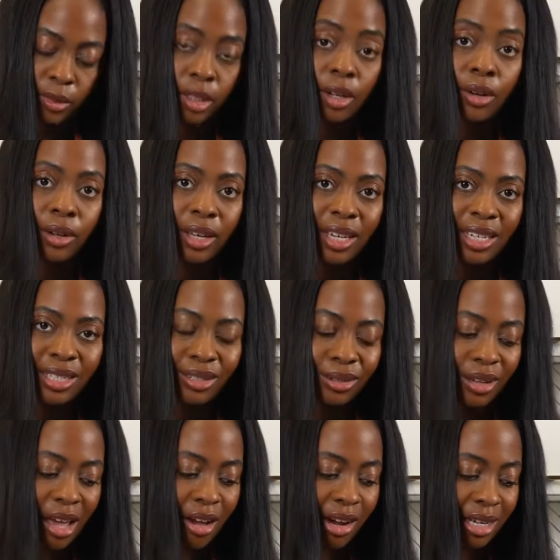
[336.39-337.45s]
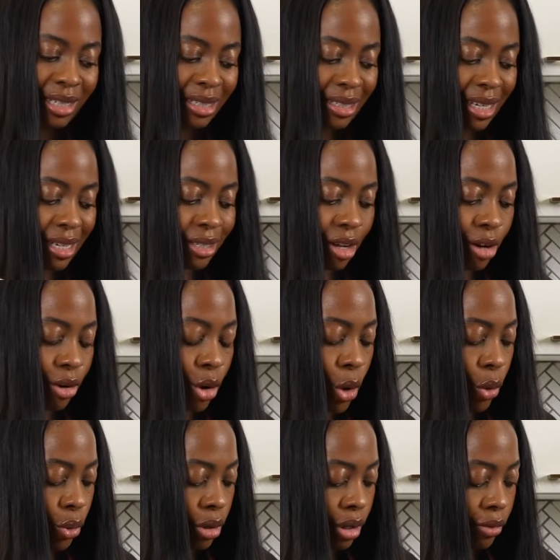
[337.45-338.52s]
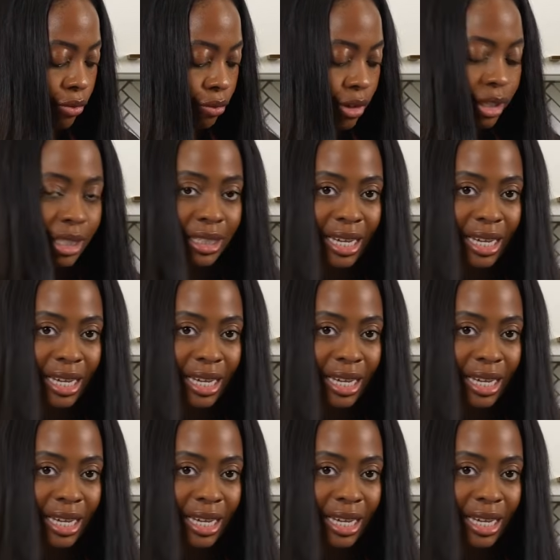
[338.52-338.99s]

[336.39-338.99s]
Okay, so now our steaks are coated really